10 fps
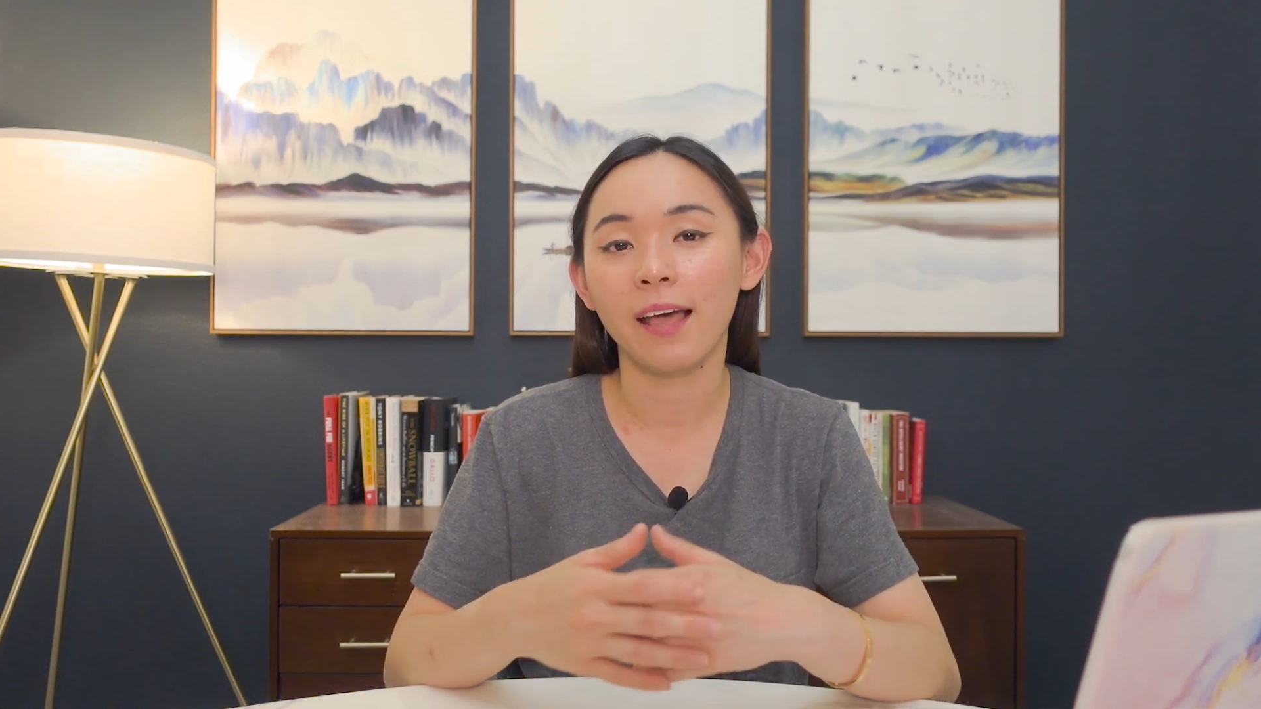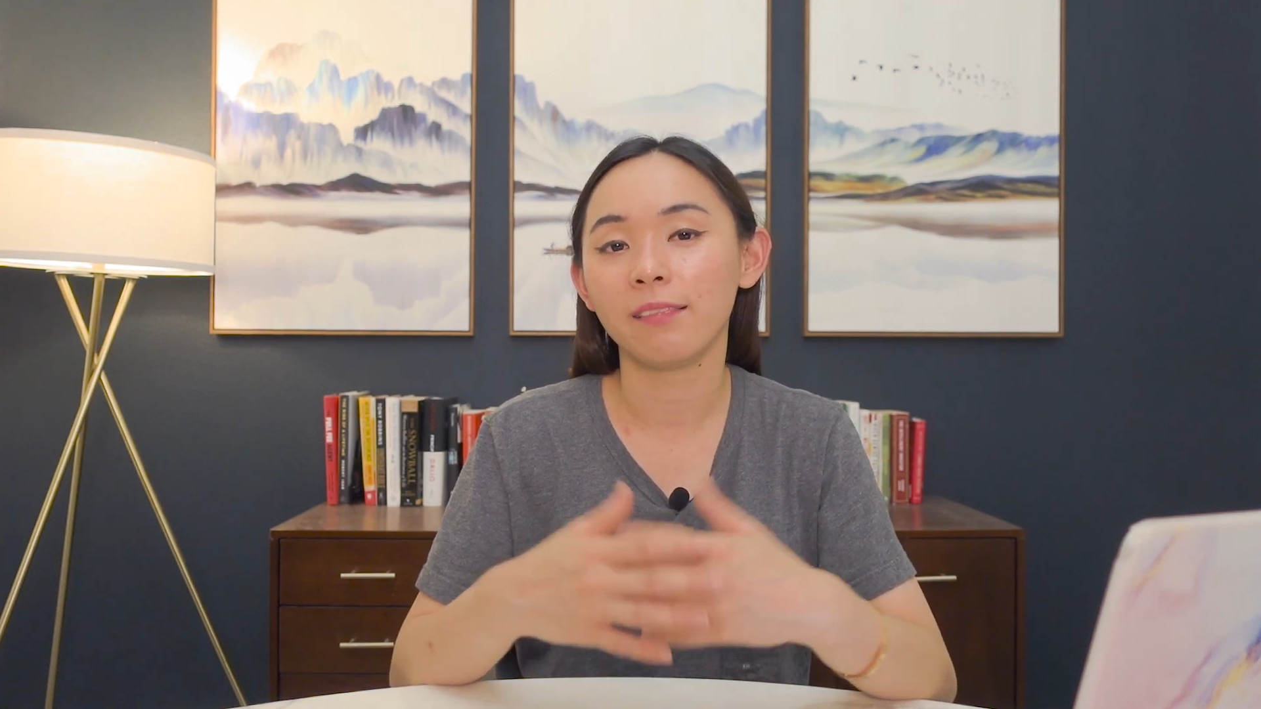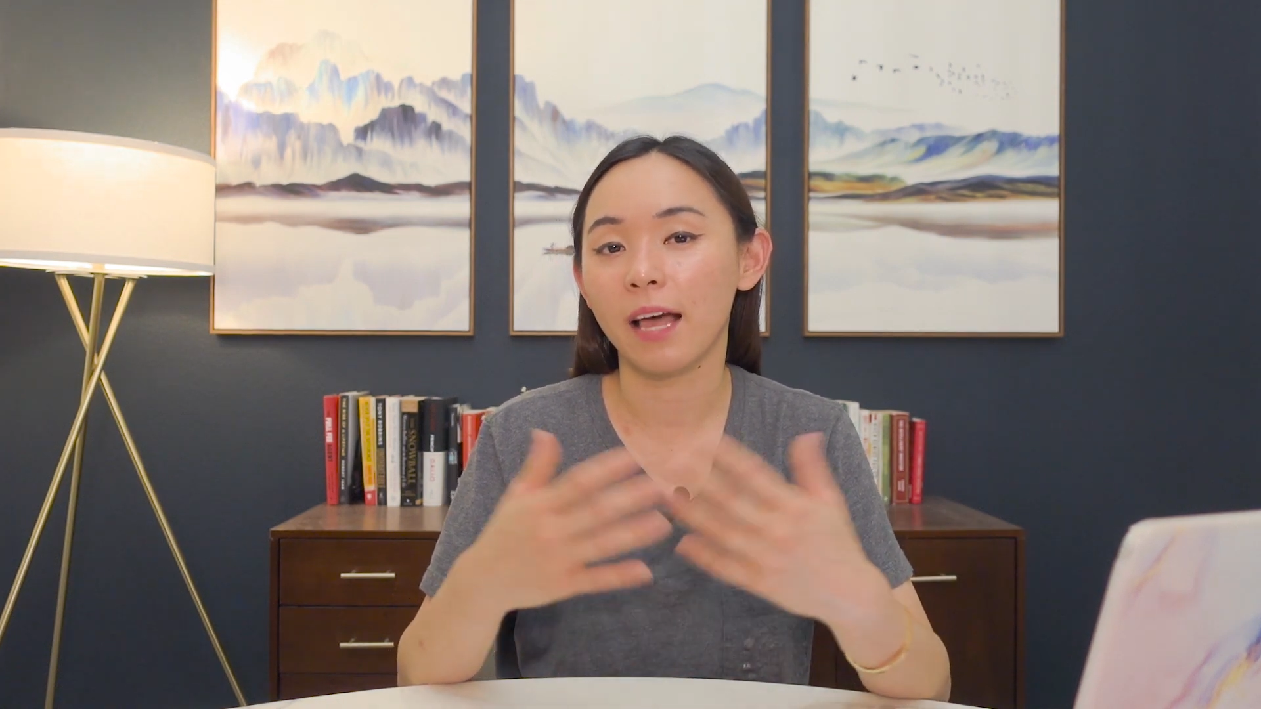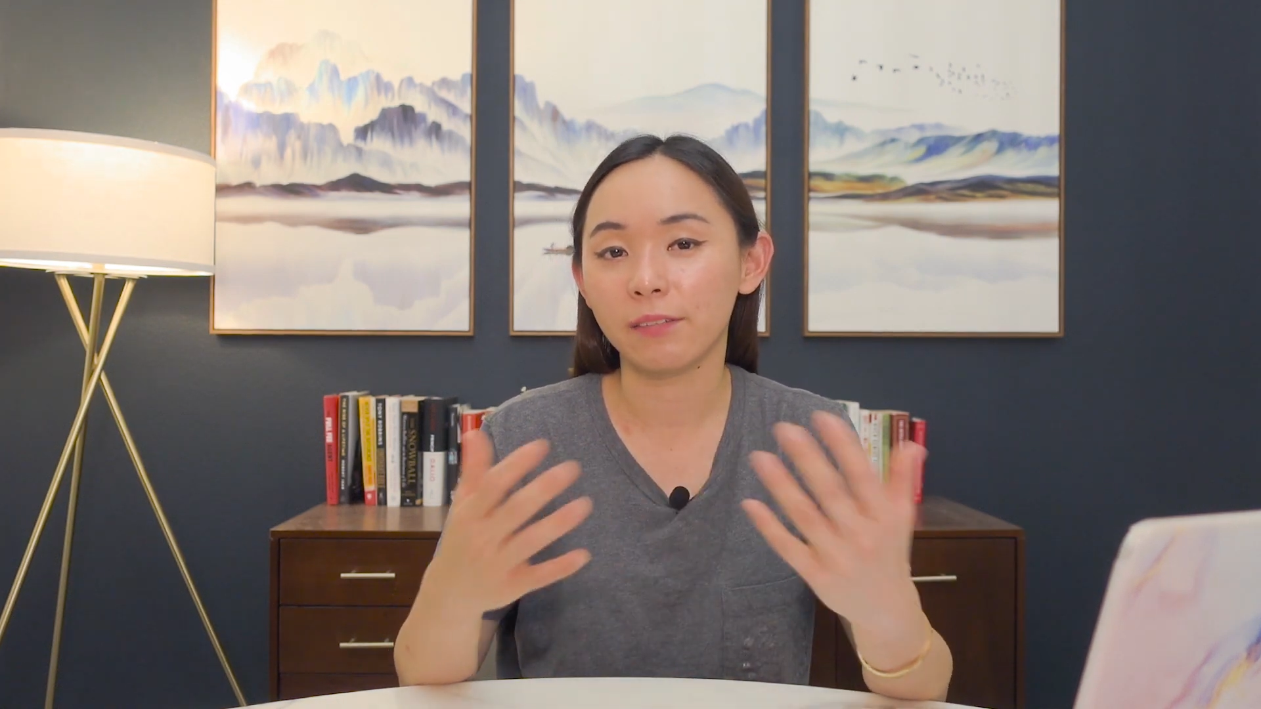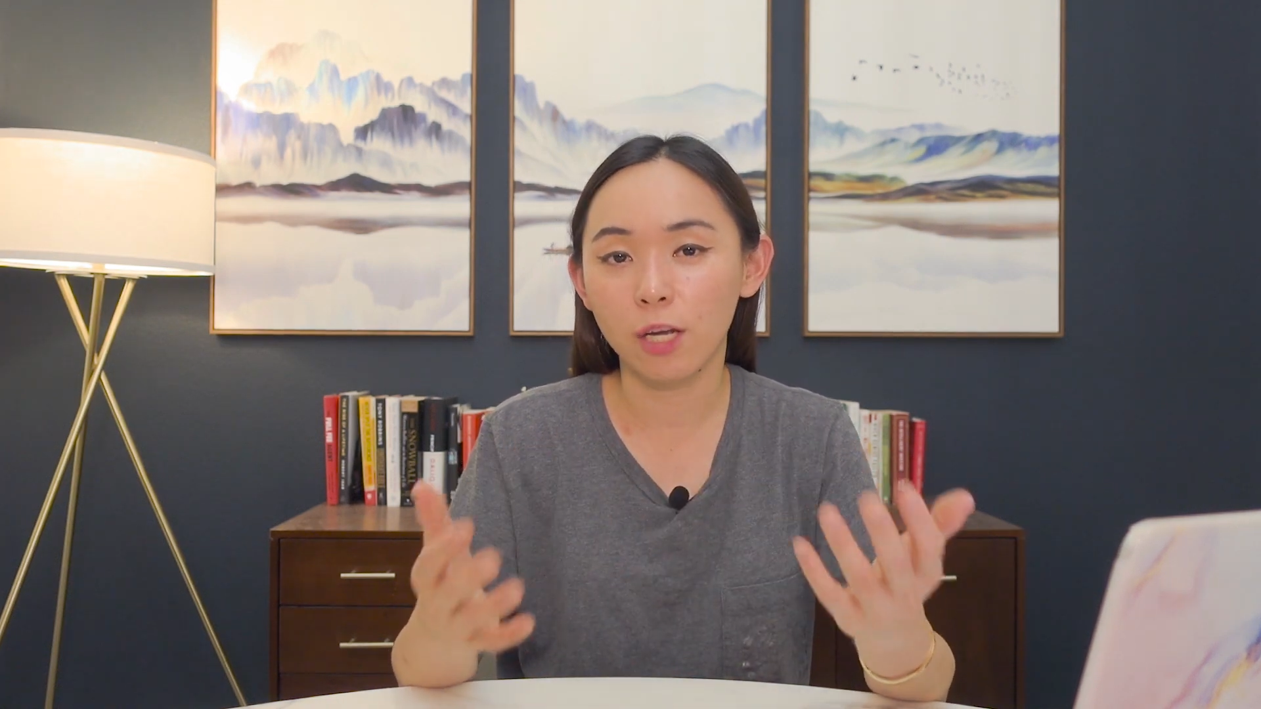
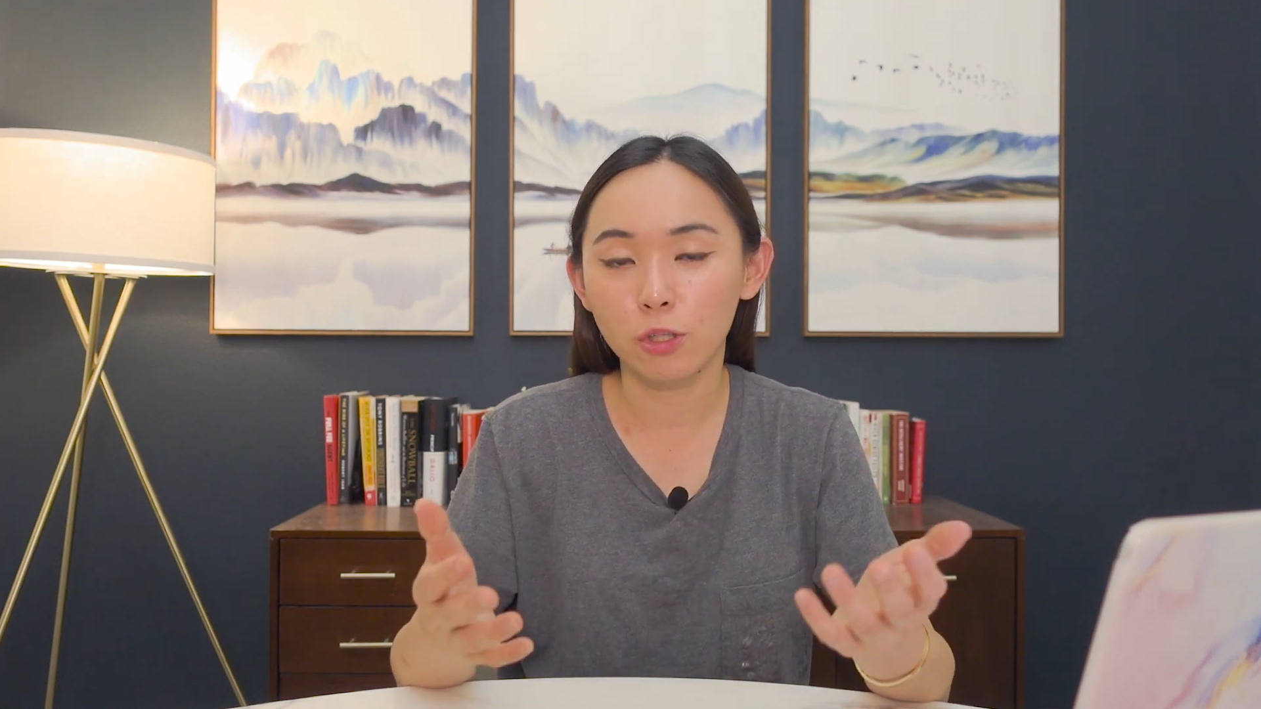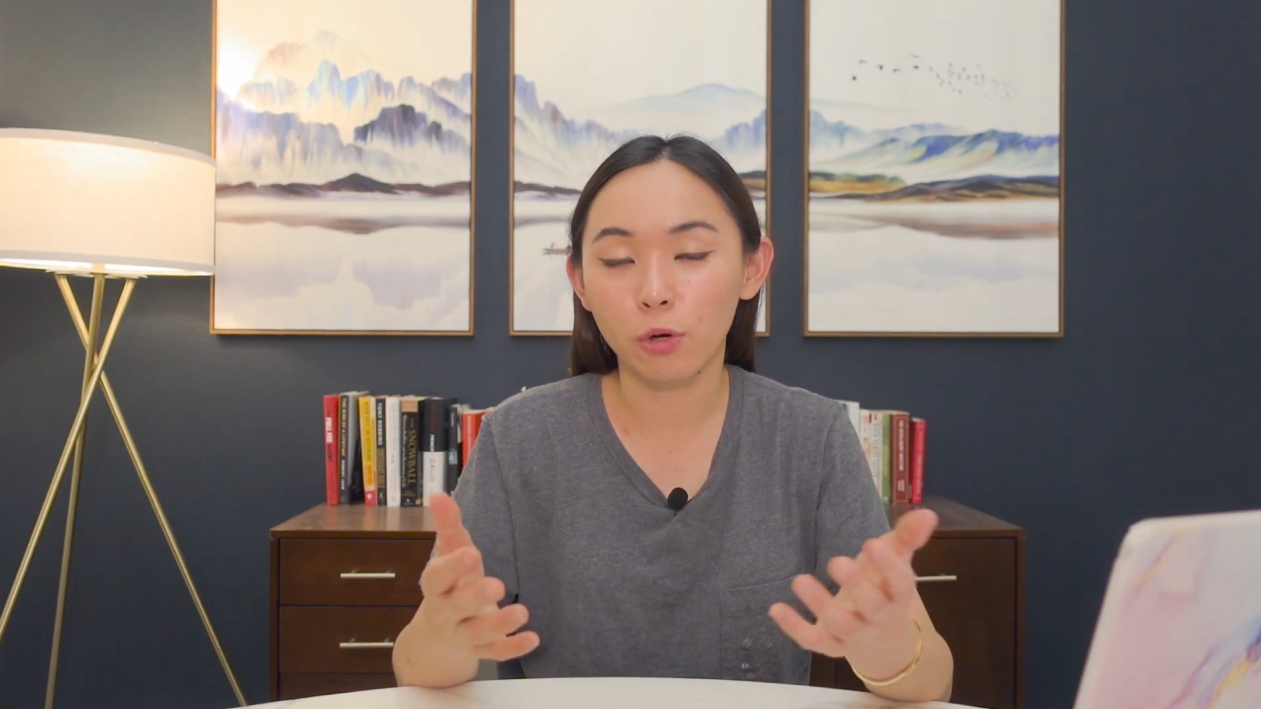and lifestyle